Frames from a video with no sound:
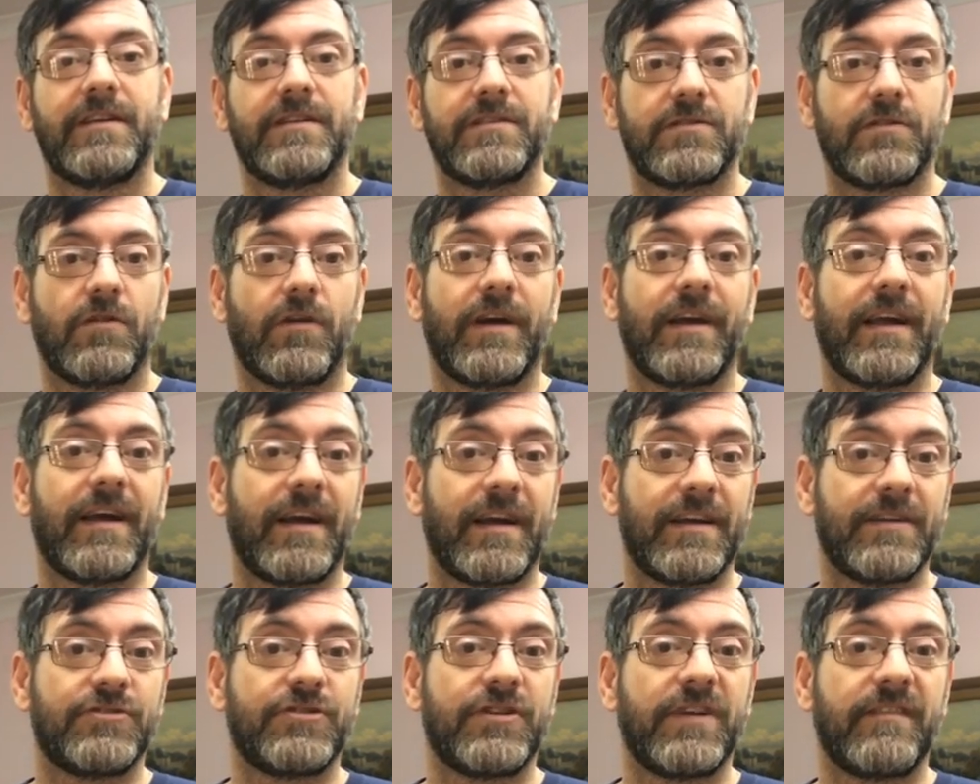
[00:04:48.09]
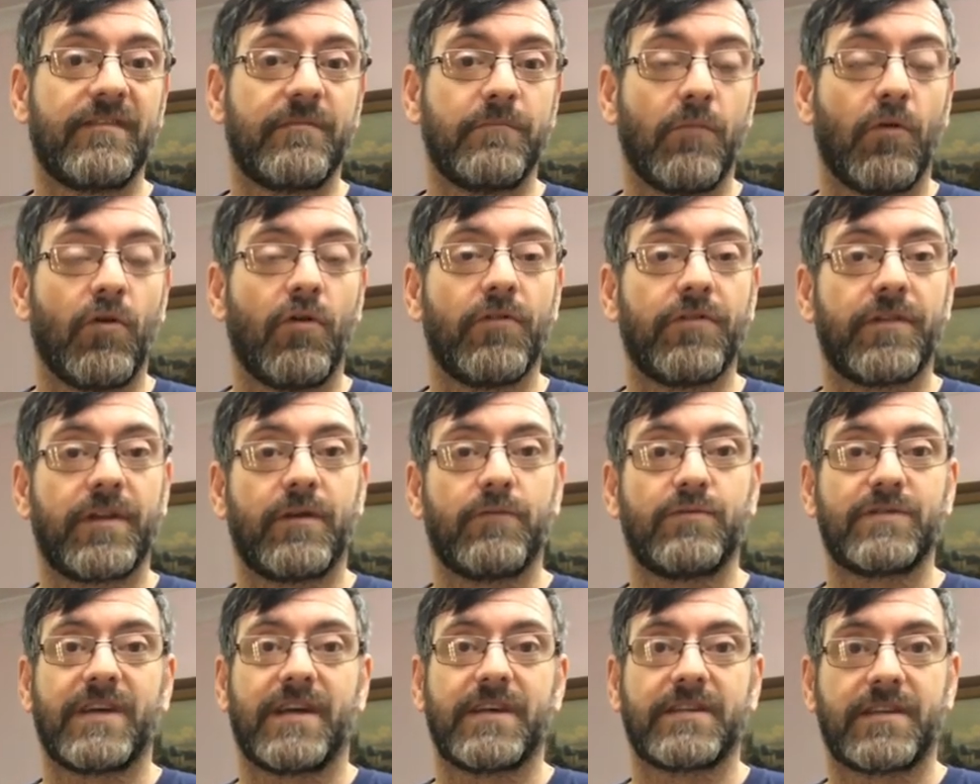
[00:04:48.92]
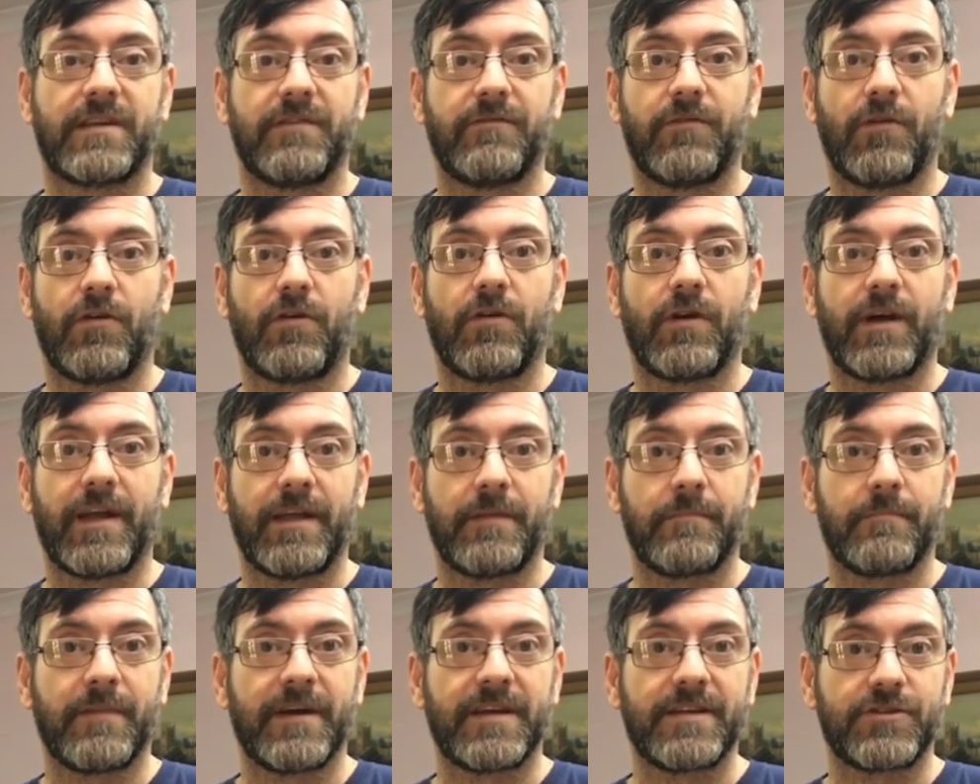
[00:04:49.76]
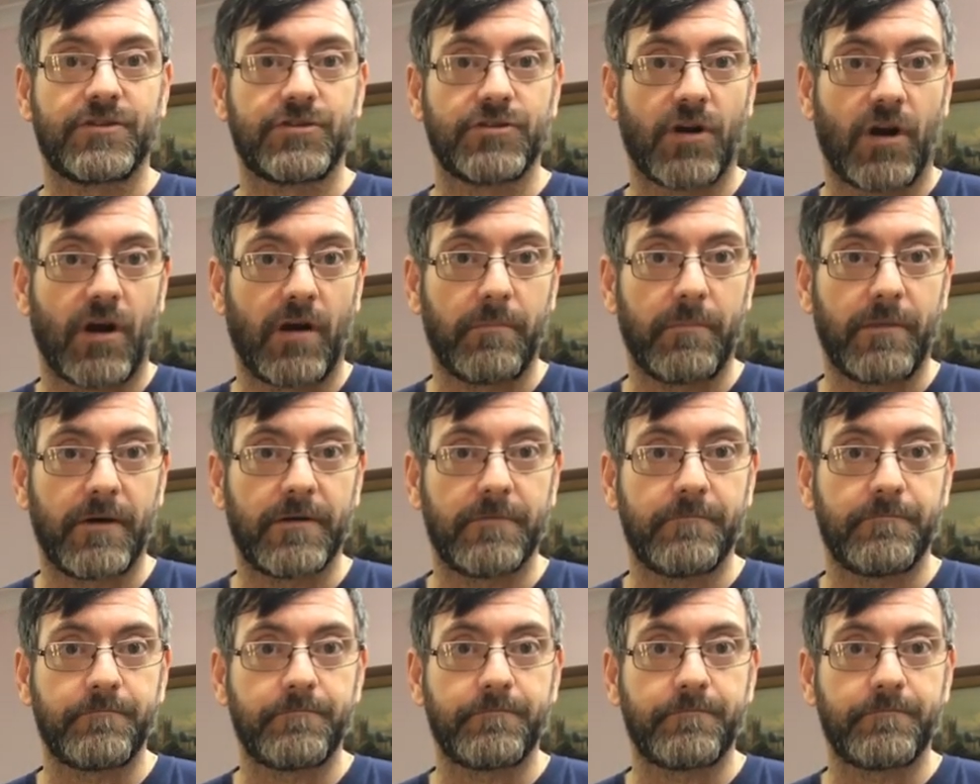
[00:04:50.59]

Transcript: So I achieved more than I was asking for in my shop.